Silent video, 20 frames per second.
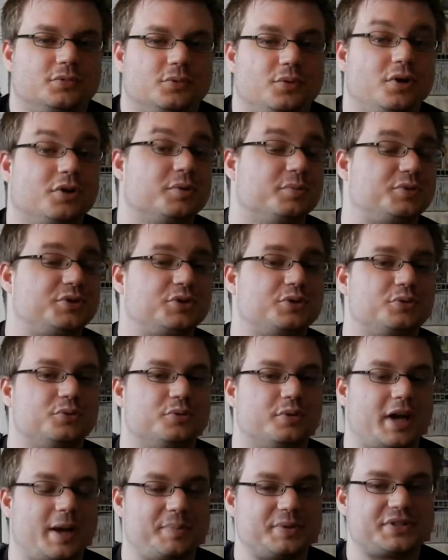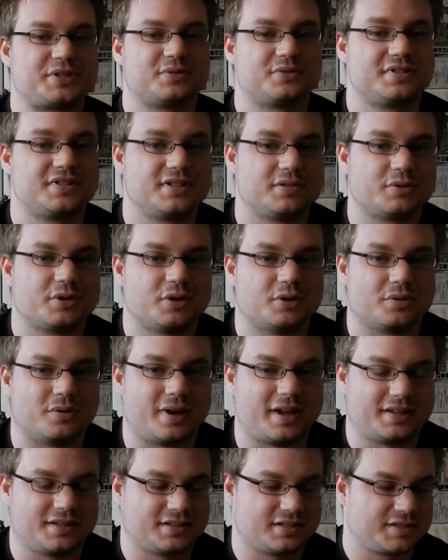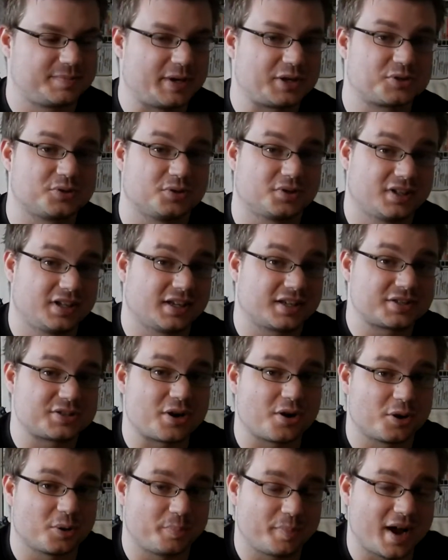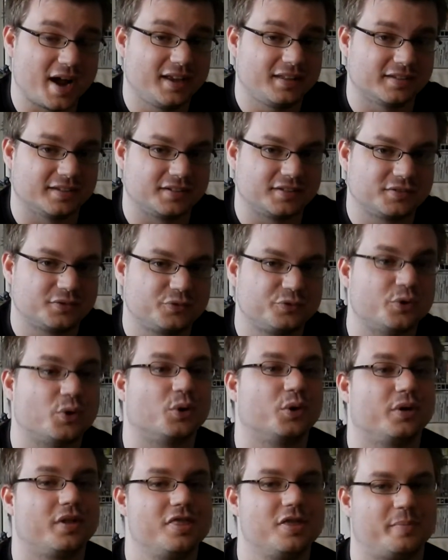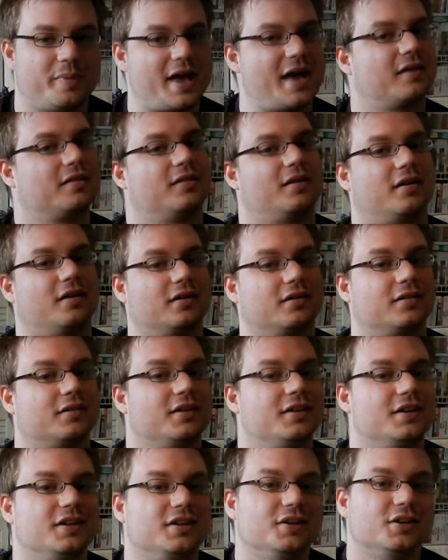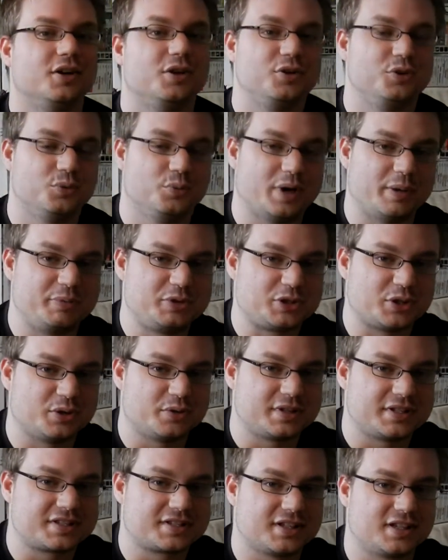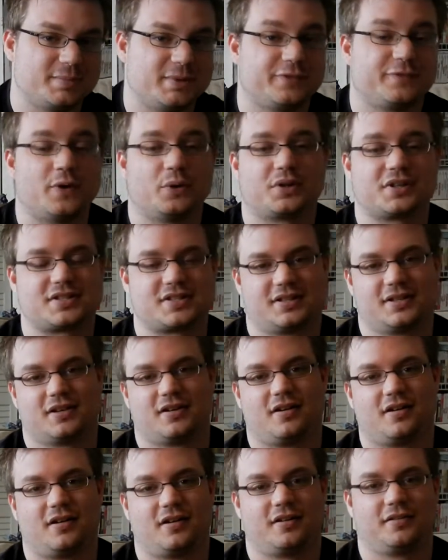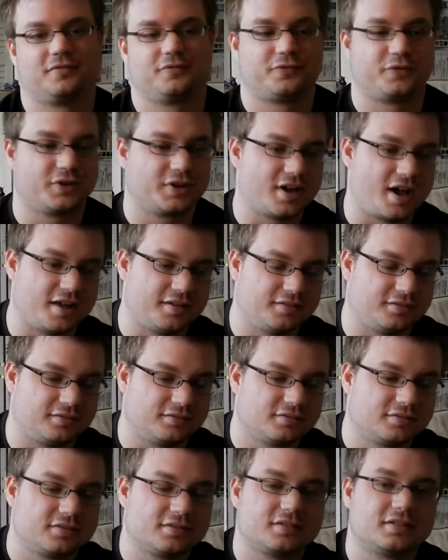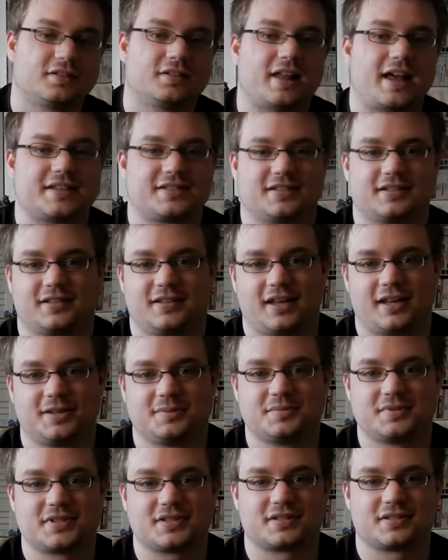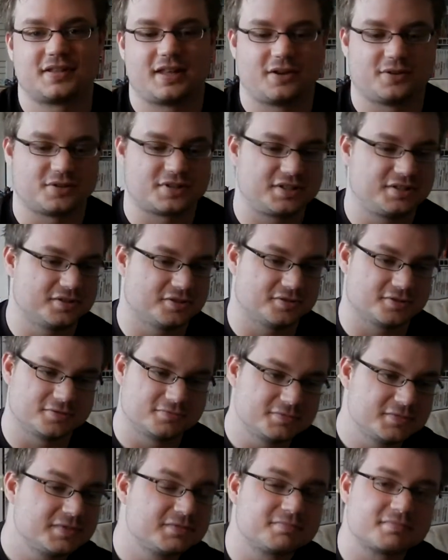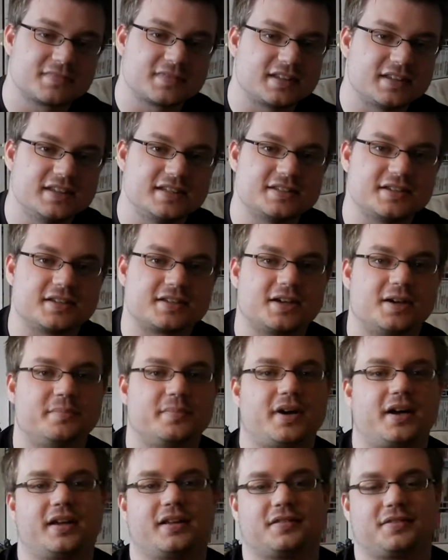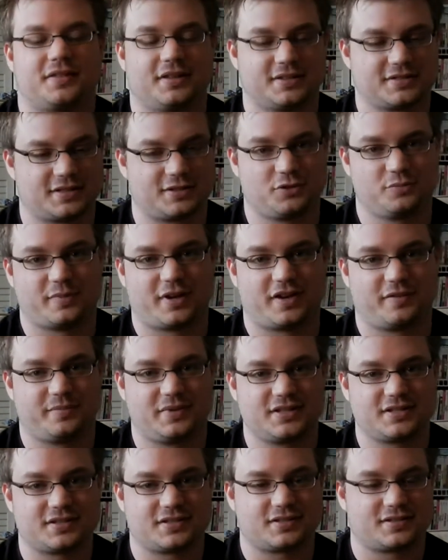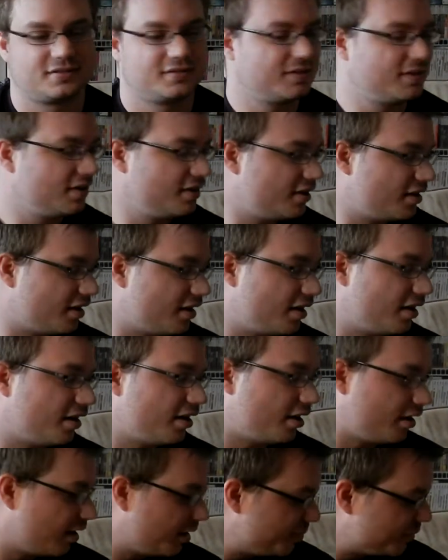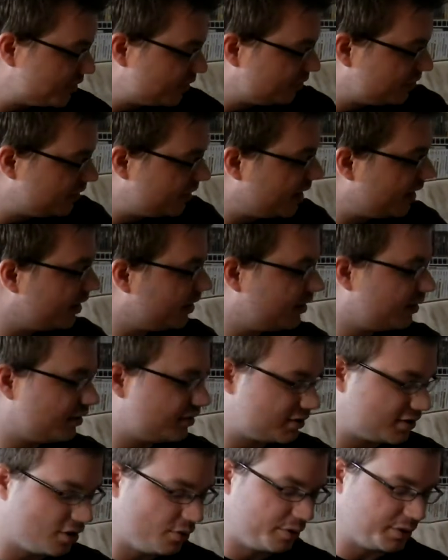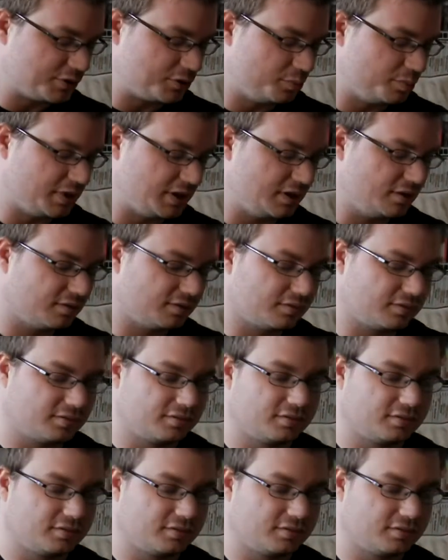Welcome to episode 0 and special Kickstarter pilot for The Backlog, a new web show that's going to be focusing on forgotten classic games that are still easy to come by, things that you might have missed. Our episode today is going to be